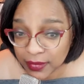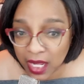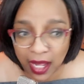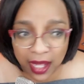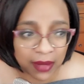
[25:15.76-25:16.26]

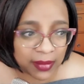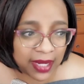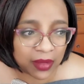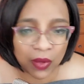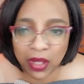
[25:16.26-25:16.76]
And I'm
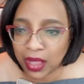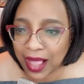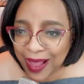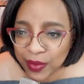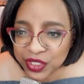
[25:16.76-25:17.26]
like, well,
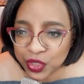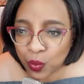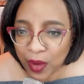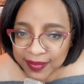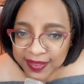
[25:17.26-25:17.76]
how is your
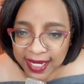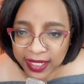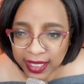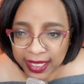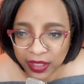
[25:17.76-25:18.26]
website
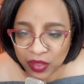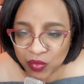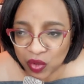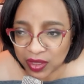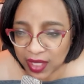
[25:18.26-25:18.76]
going to get you
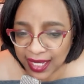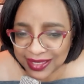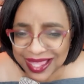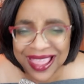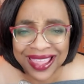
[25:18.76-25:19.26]
more
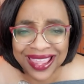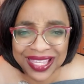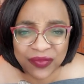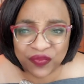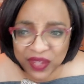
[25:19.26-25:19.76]
clients?
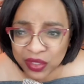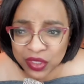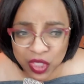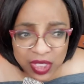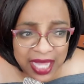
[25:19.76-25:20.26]
It
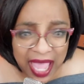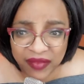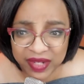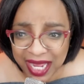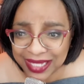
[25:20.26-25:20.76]
feels good to
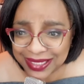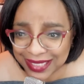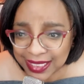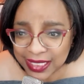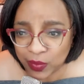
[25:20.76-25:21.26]
have a nice,
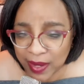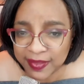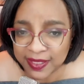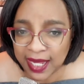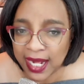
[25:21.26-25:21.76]
sexy
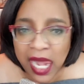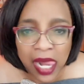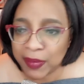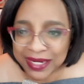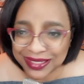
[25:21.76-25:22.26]
website,
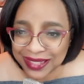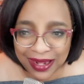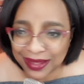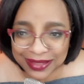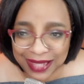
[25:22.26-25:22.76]
but it's not
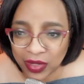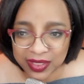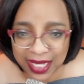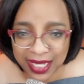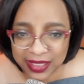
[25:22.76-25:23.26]
a
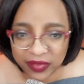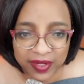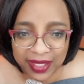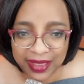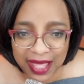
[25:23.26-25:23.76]
sales
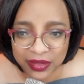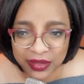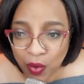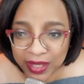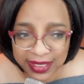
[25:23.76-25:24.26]
activity that's
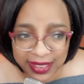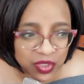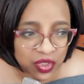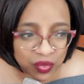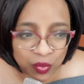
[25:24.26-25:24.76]
going to
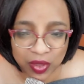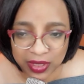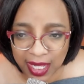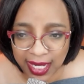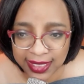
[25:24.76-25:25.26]
get you more
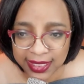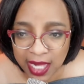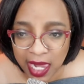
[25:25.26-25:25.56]
clients.